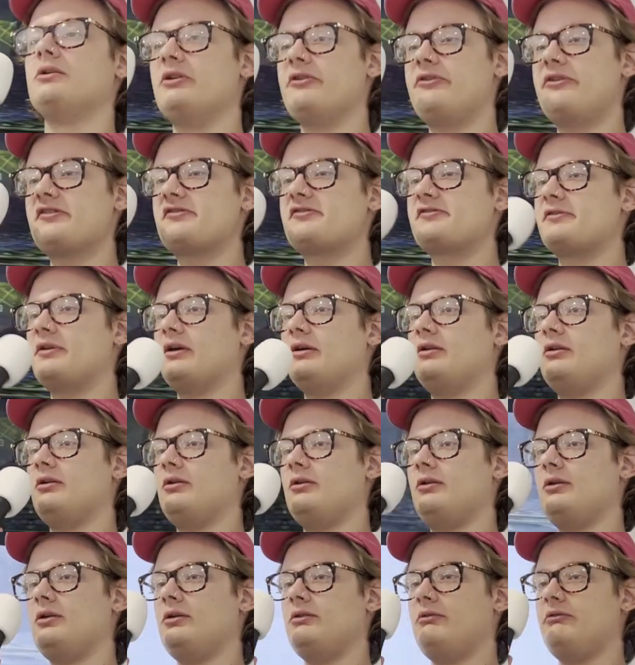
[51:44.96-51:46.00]

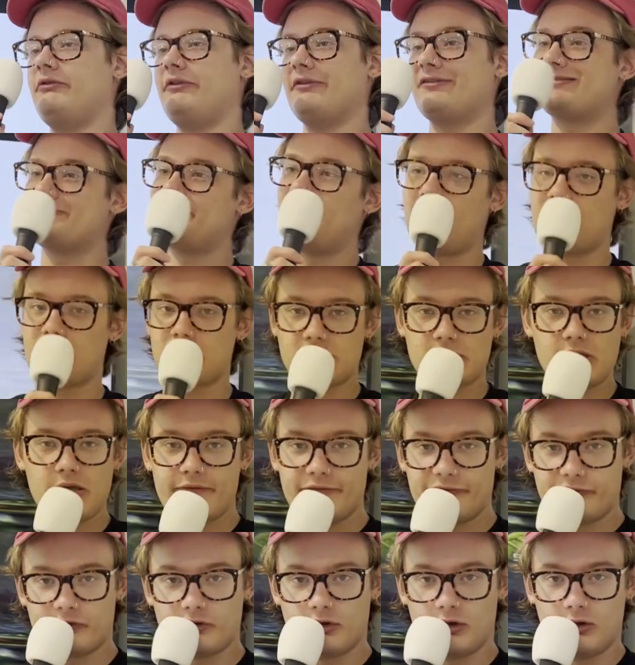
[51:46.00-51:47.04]
you think spiders
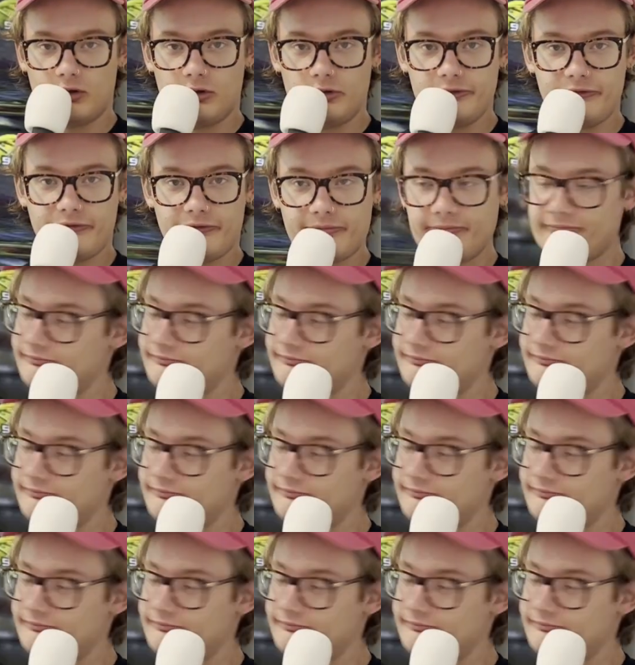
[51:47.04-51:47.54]
have souls?